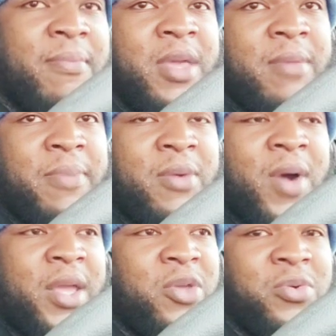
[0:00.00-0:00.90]
I mean,
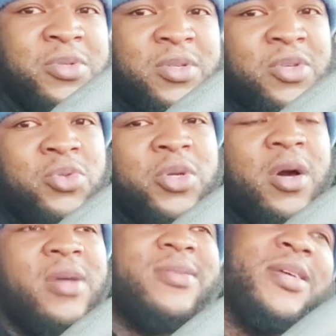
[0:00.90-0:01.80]
BYU is in
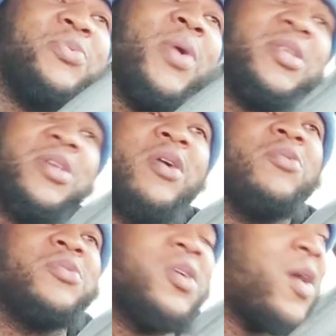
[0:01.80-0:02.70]
Utah, so that's West
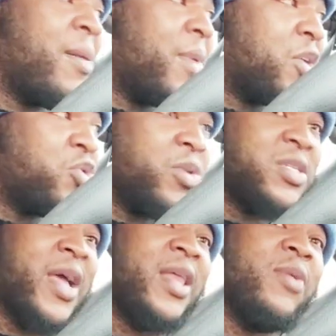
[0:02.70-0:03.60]
Coast. So I'm not sure
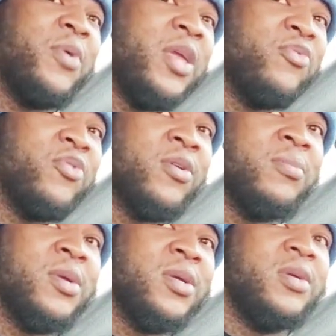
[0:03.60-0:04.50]
exactly where he
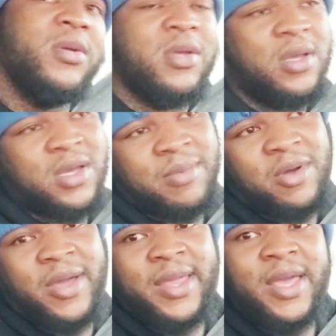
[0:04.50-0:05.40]
from. I'm
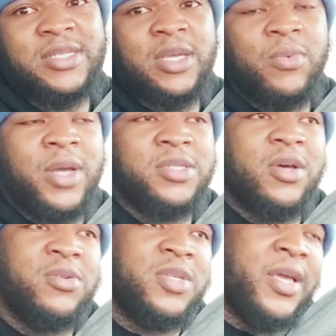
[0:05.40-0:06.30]
gonna go ahead and guess he a
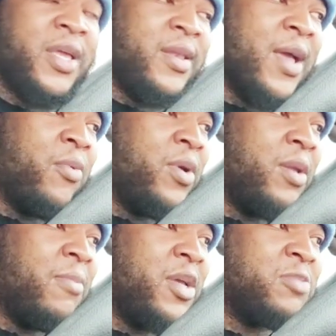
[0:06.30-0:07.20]
West Coast kid, and that
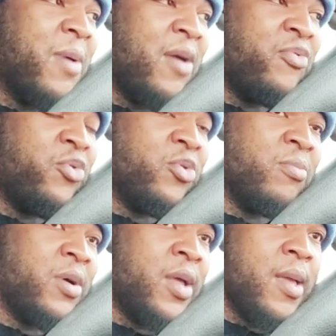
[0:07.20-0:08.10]
wasn't the best spot for
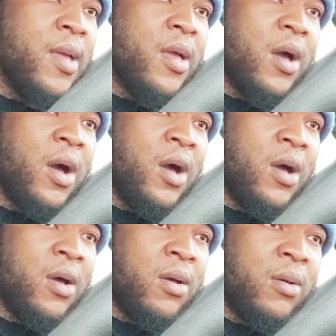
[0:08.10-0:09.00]
him. But
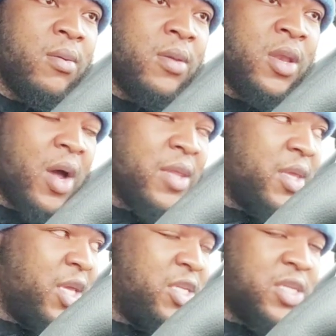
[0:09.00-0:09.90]
um, you know, I
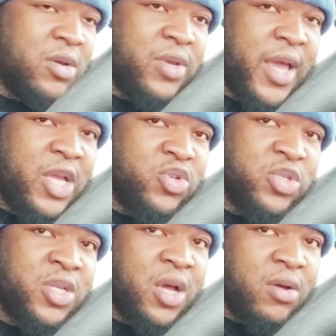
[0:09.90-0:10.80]
think he's still
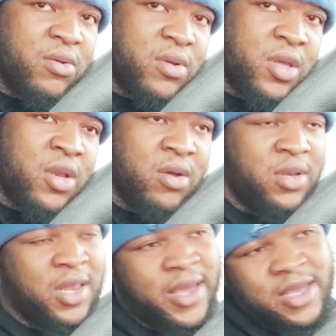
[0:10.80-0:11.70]
dangerous though. You know,
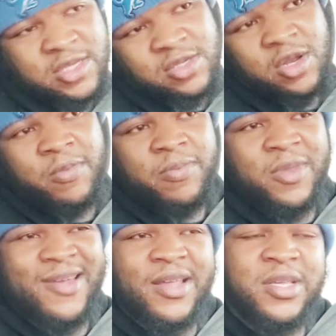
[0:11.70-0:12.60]
the Lions. You know,
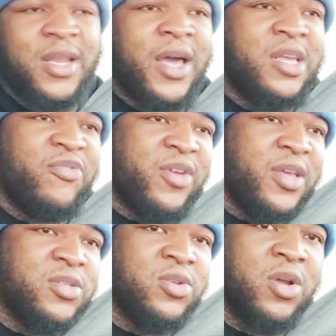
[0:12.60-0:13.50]
you know, I see Lions fans.